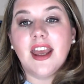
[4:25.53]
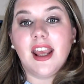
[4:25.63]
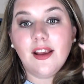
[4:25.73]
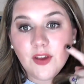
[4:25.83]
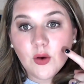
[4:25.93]

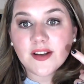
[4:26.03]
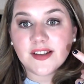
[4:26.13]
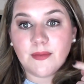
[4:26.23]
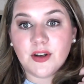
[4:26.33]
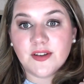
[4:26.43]
If you are
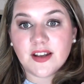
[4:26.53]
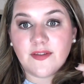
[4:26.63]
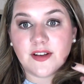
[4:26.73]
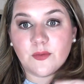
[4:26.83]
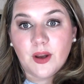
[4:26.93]
someone who
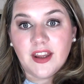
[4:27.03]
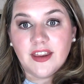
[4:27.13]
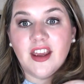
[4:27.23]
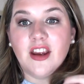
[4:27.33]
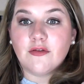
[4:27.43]
suffers
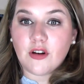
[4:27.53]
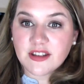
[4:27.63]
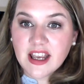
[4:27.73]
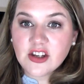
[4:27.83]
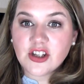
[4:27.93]
with
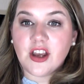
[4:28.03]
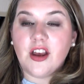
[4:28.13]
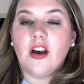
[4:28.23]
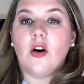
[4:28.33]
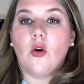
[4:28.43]

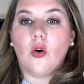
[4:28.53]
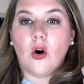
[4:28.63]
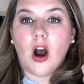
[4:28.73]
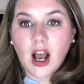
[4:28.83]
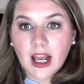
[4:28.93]
rosacea
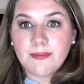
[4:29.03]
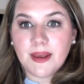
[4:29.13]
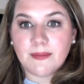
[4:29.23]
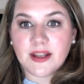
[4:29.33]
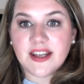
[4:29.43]
or higher
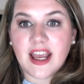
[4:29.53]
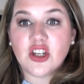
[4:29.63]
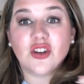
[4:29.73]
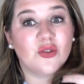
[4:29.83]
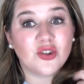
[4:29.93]

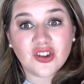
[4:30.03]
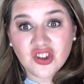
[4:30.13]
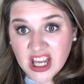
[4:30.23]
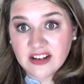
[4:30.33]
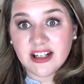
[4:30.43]
pigmentation or just
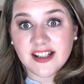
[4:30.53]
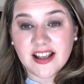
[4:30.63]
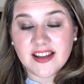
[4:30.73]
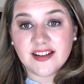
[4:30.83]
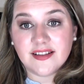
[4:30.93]
generally
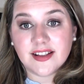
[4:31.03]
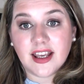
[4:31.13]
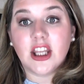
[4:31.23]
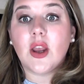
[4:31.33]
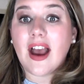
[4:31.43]
sensitive
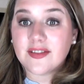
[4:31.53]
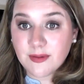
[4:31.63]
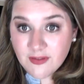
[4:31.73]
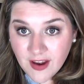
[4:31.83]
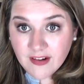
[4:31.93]
skin, you have to
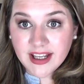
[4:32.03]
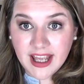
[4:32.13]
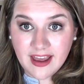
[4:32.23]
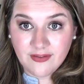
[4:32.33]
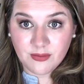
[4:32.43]
be very
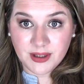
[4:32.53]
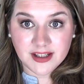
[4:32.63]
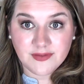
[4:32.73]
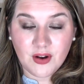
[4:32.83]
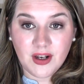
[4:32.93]
careful with
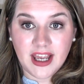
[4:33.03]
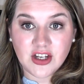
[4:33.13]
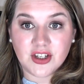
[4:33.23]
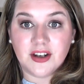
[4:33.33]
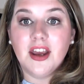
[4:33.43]

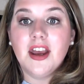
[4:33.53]
exfoliation